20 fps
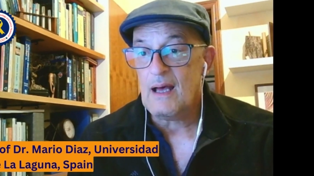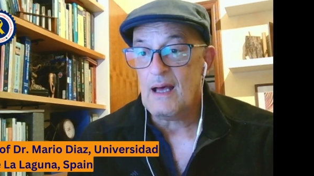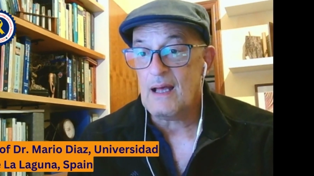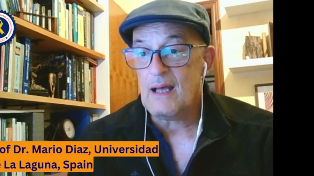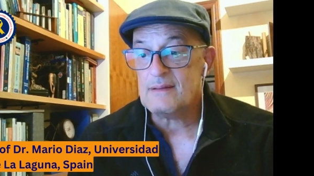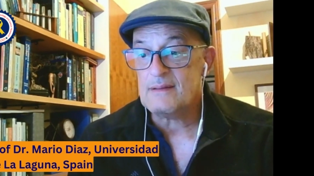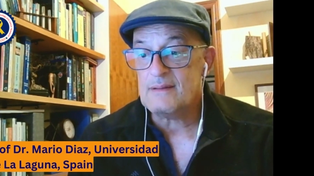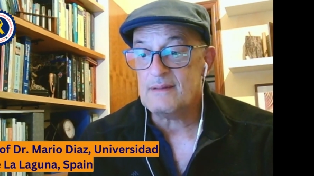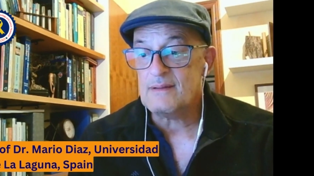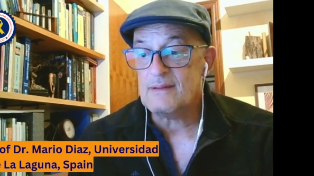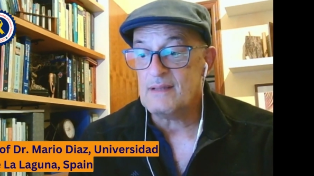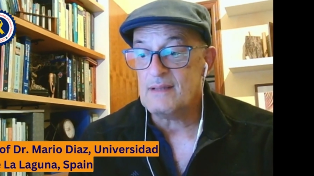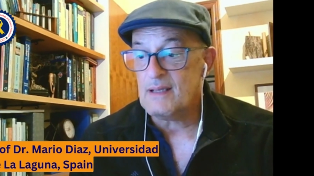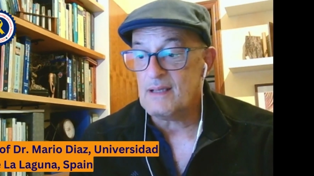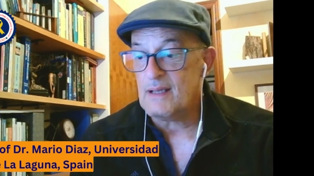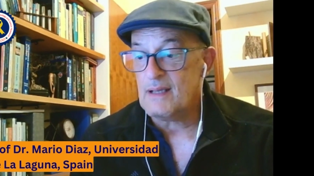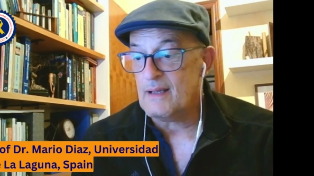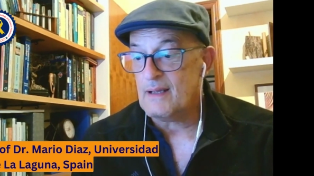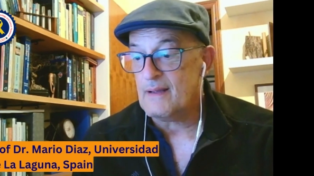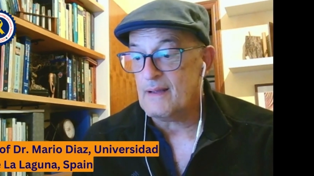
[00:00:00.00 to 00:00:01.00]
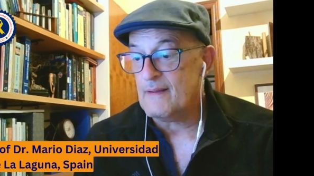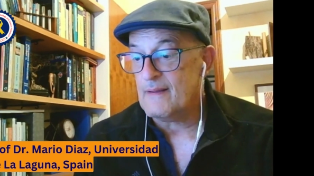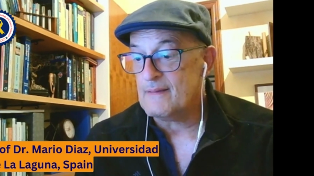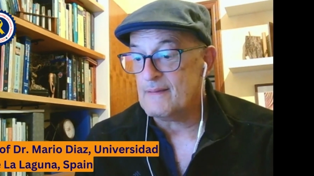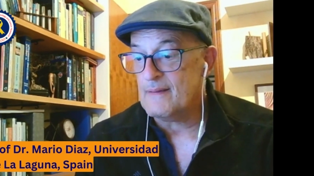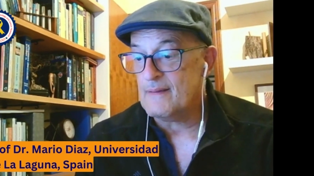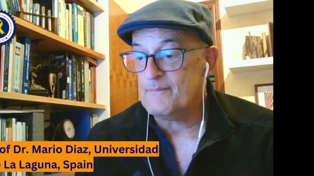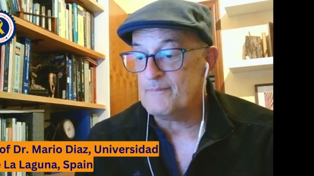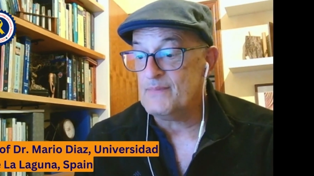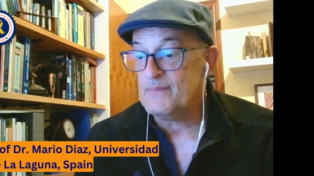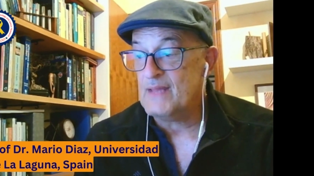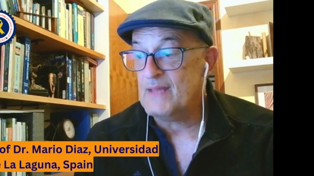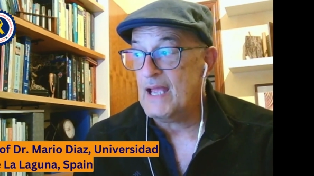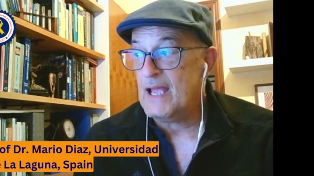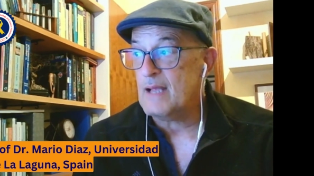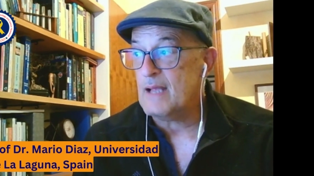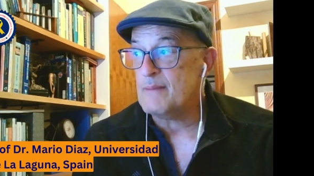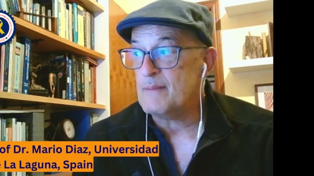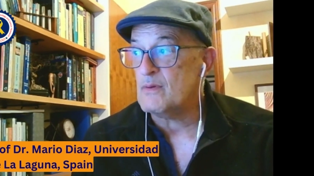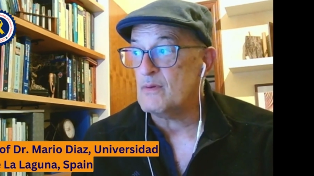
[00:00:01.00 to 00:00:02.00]
under the
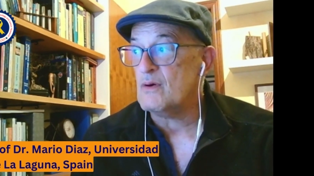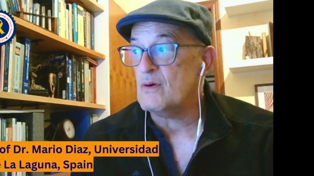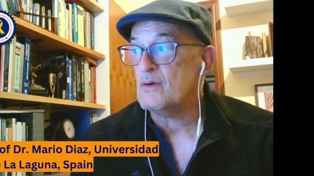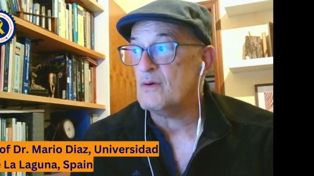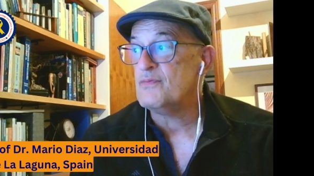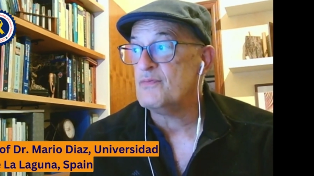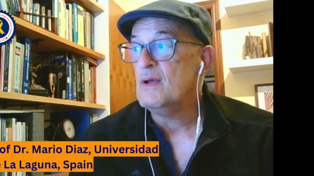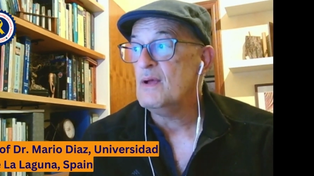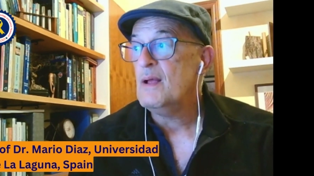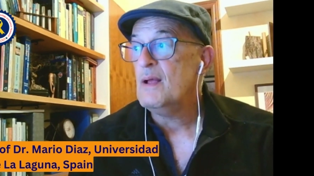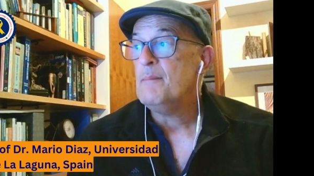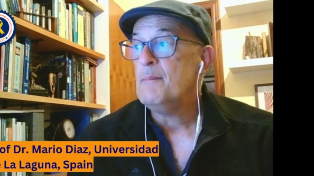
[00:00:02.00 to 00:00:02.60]
name of